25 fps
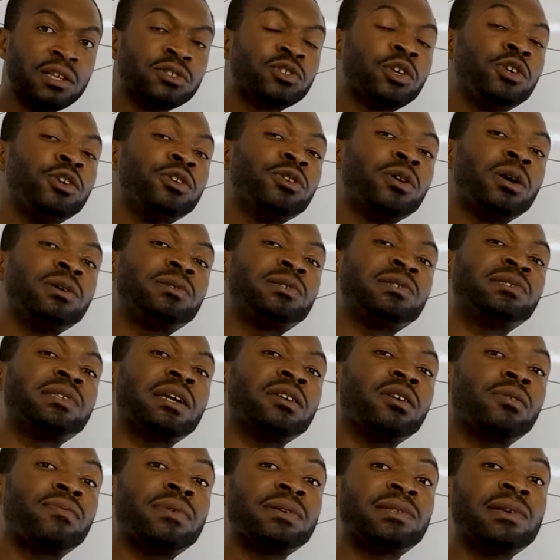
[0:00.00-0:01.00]
So you notice
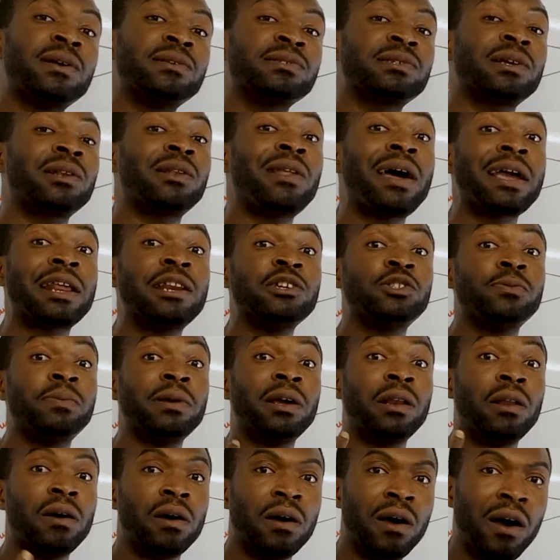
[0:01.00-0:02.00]
that your returns are likely to be
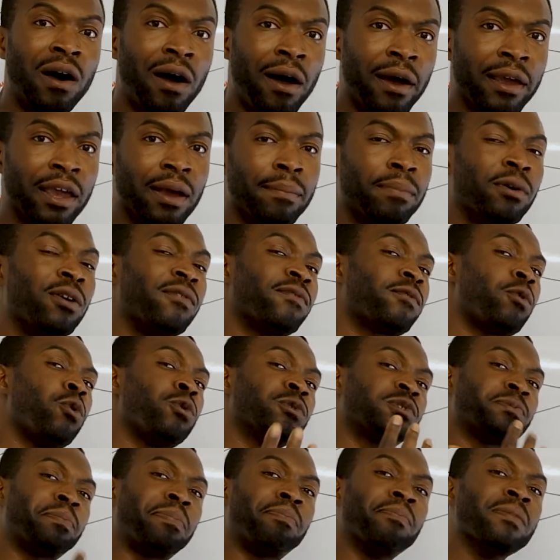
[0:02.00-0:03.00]
a lot higher, but of
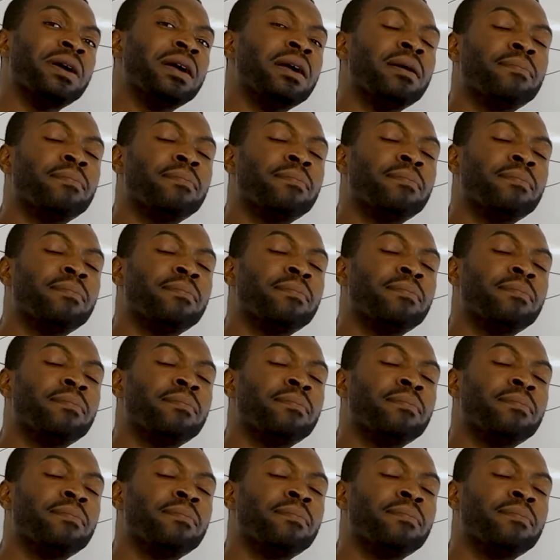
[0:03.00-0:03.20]
course,